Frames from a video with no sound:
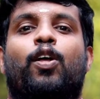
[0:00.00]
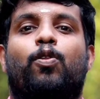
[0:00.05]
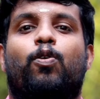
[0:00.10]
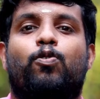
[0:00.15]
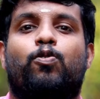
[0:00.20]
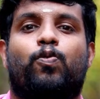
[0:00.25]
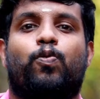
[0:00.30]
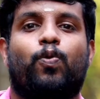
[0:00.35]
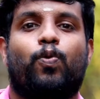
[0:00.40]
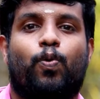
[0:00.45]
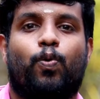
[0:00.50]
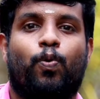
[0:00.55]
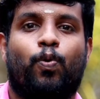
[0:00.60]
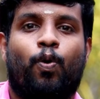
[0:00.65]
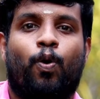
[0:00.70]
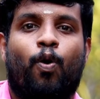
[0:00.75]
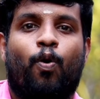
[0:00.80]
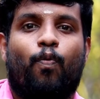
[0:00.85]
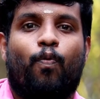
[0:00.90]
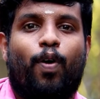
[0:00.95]
those
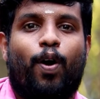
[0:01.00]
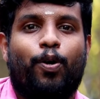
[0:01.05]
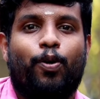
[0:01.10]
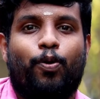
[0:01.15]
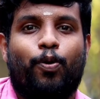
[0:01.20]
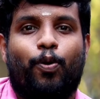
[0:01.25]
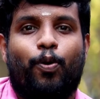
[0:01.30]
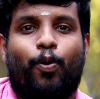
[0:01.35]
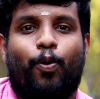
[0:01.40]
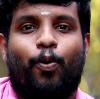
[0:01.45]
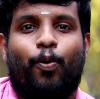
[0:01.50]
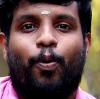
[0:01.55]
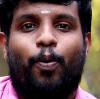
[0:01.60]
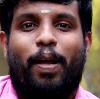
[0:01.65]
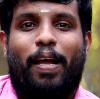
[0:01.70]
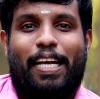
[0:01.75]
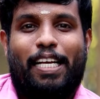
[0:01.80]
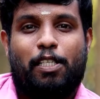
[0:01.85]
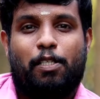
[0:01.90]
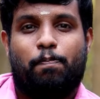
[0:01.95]
who want to know
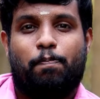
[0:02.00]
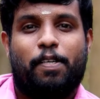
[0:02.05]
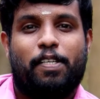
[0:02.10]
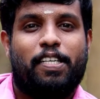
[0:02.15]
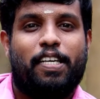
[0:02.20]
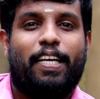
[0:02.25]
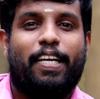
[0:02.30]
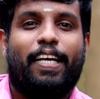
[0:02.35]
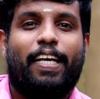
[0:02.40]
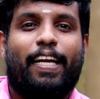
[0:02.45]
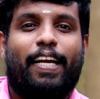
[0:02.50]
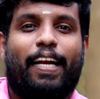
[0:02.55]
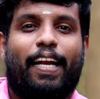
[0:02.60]
especially